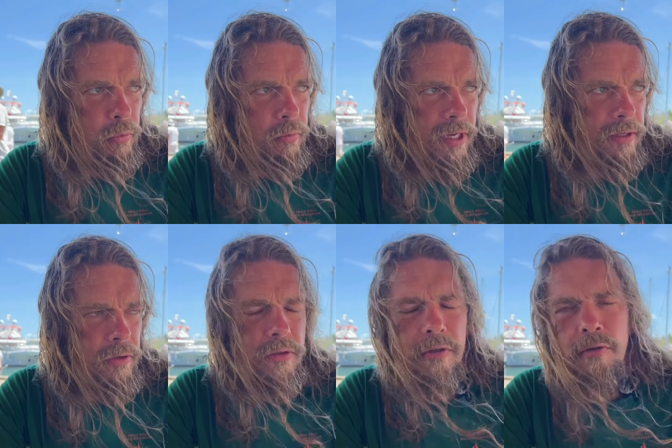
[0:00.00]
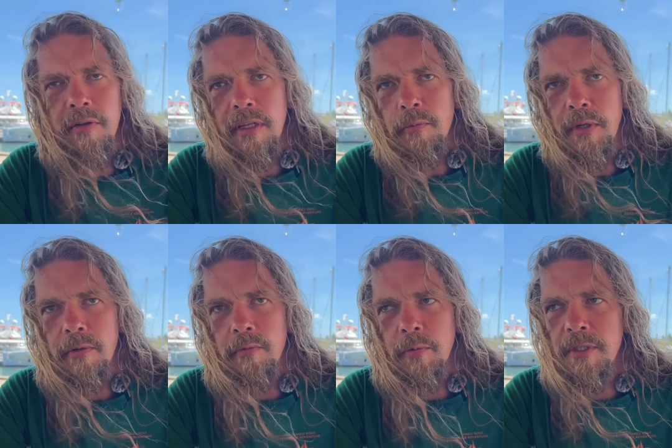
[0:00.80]
I used to do that
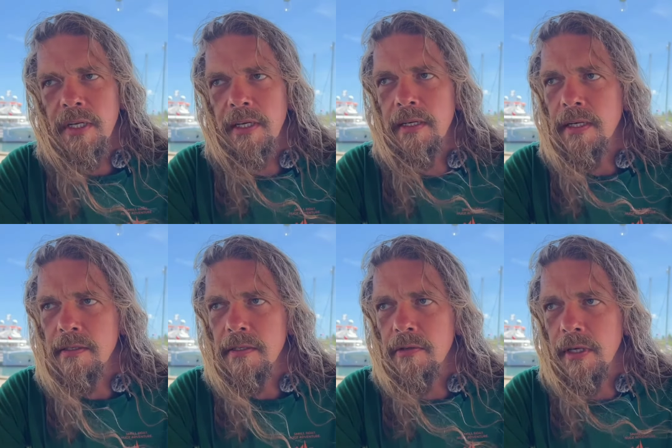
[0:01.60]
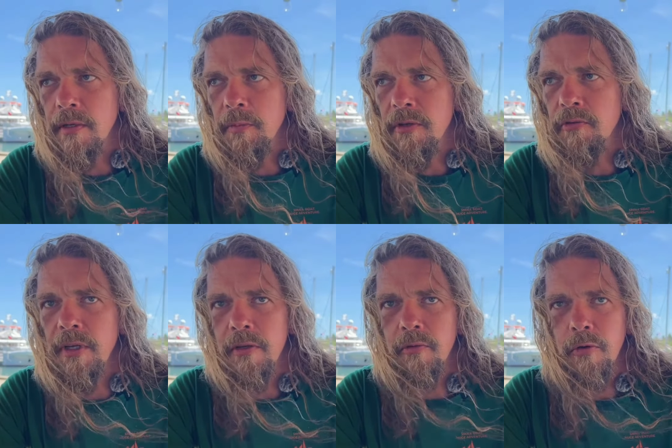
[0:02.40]
when we were sailing lasers to get a better
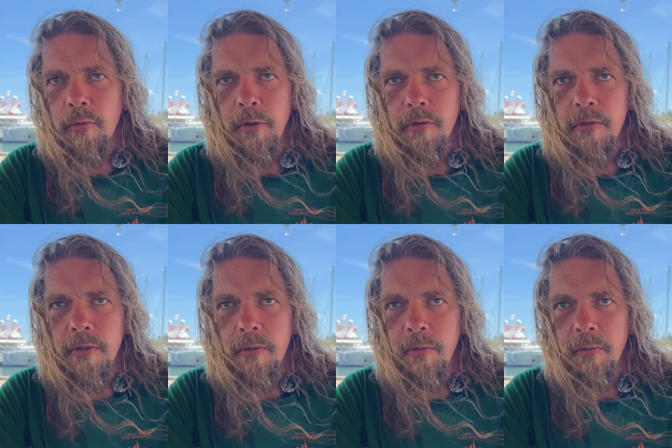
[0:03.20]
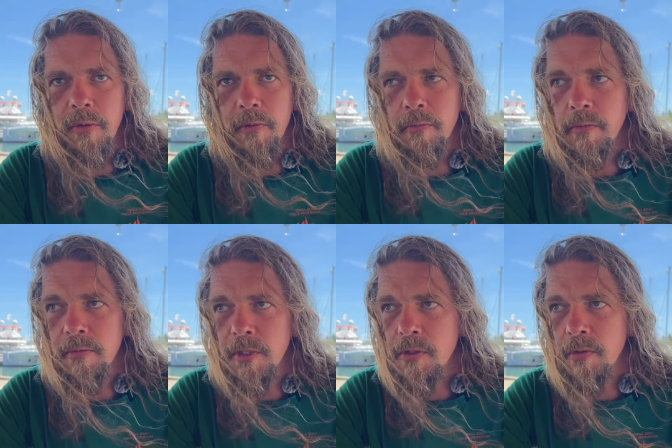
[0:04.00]
feeling for the boat. So we
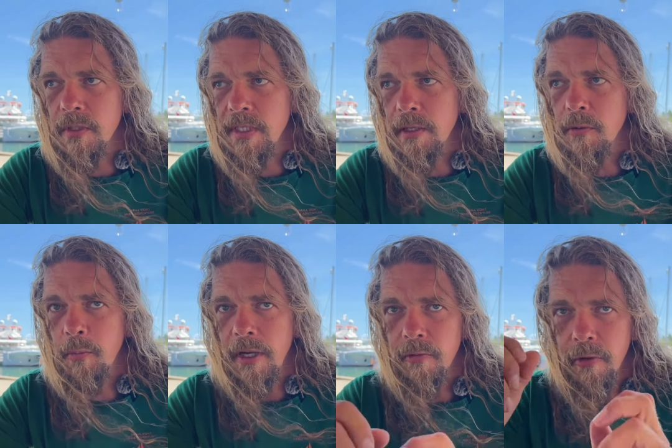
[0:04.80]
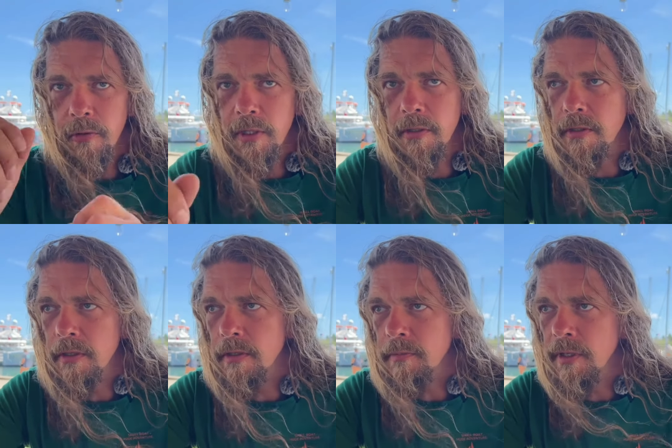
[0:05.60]
just sailed blindfolded,
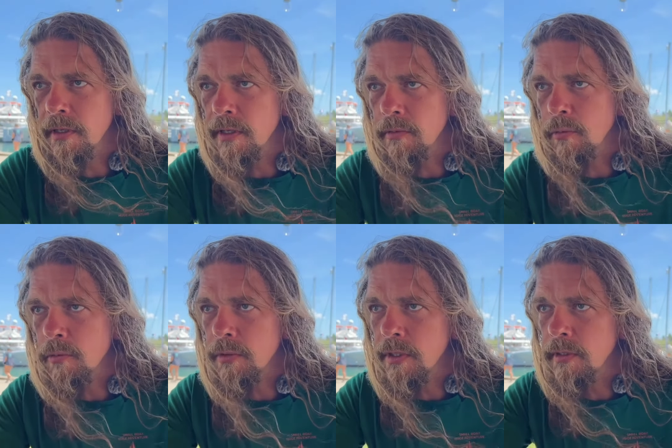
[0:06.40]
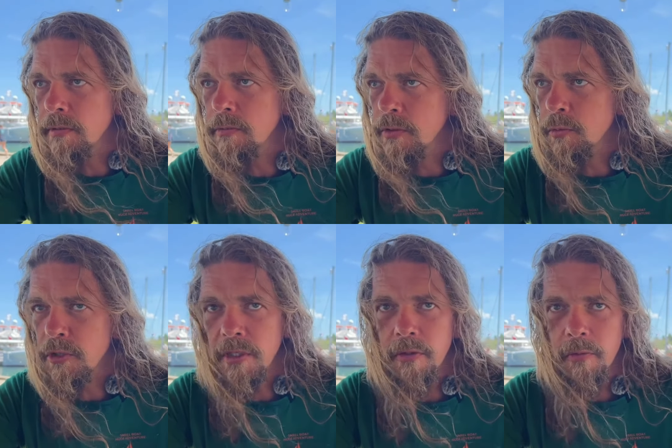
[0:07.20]
and another one was
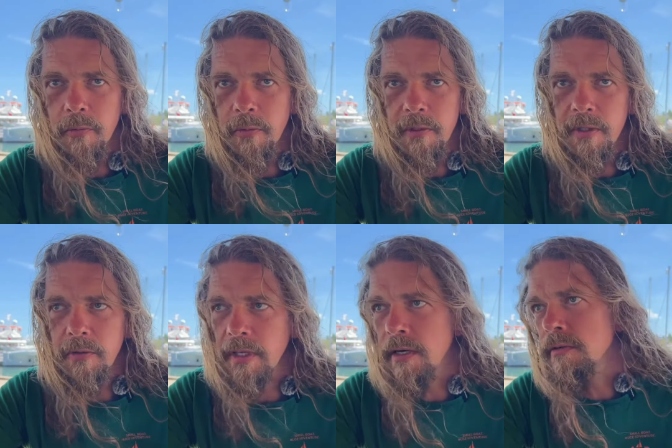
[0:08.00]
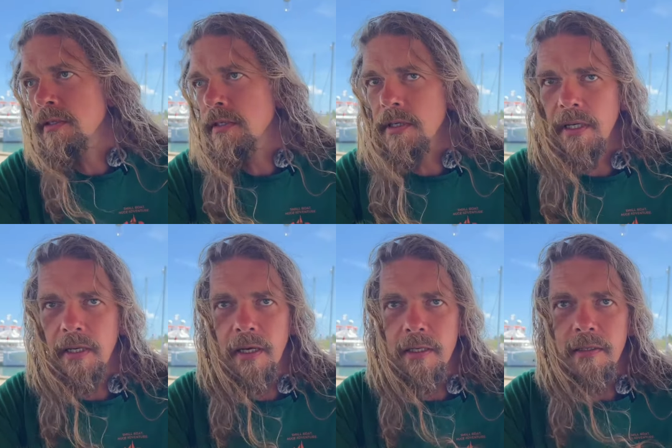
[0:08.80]
watching, or we were going out at
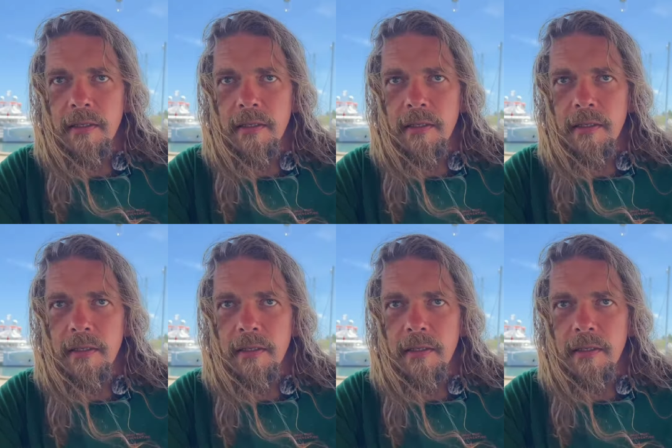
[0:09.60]
night.